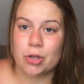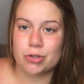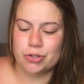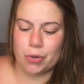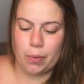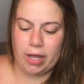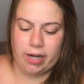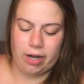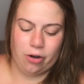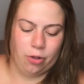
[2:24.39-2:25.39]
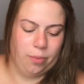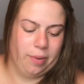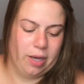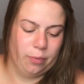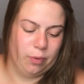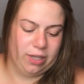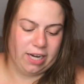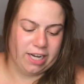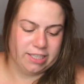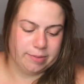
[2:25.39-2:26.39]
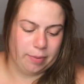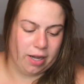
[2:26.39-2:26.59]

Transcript: soak it, it'll become really nice.